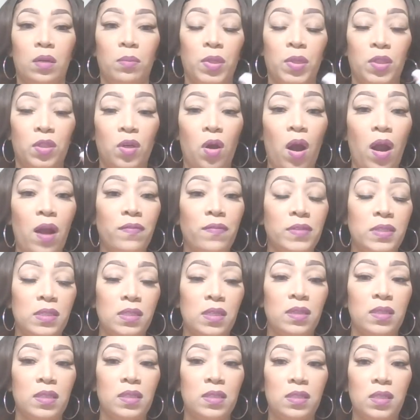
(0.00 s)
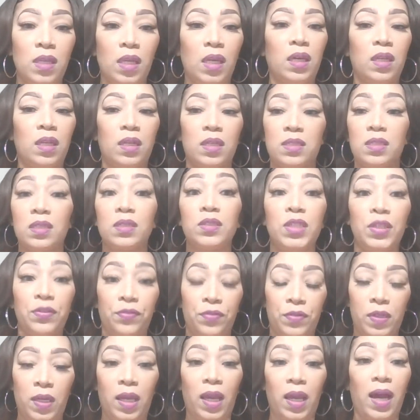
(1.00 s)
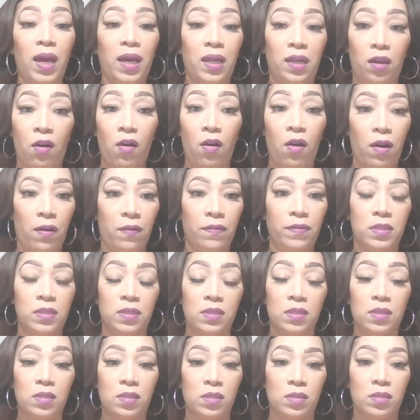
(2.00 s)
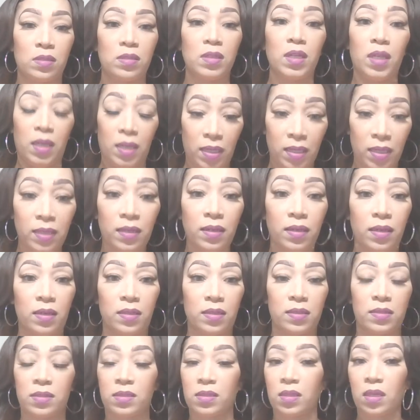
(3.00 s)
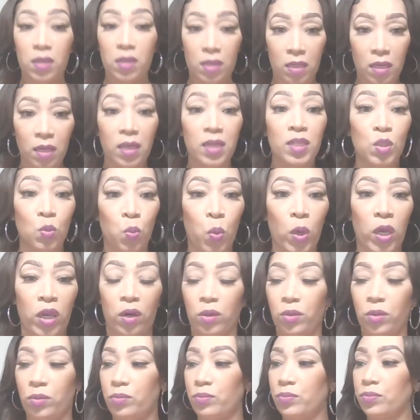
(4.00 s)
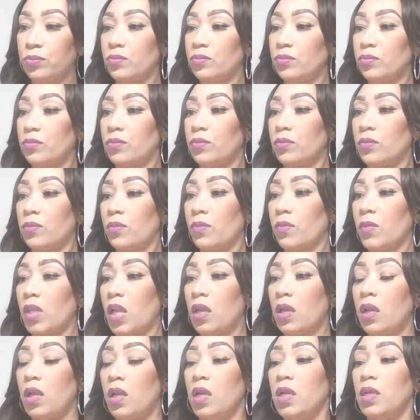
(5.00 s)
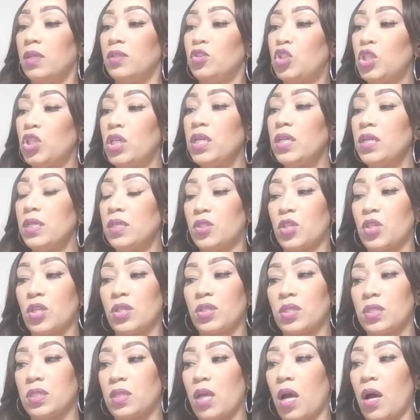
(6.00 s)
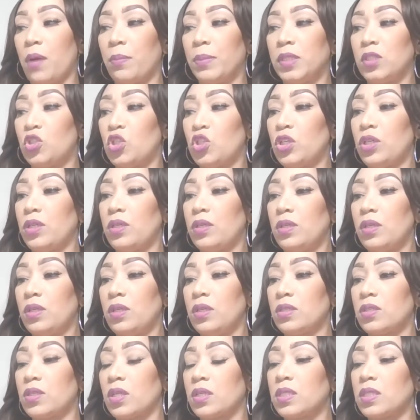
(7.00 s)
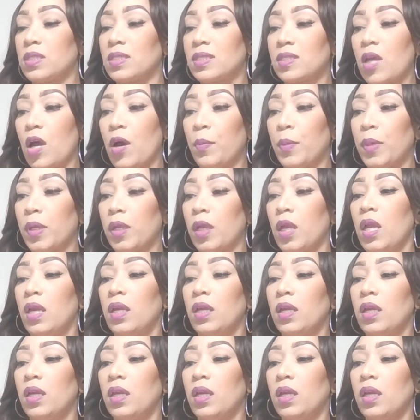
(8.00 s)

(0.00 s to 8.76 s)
But the harvest in this end is a different kind of harvest. It is as well. Jesus is coming. Jesus is coming.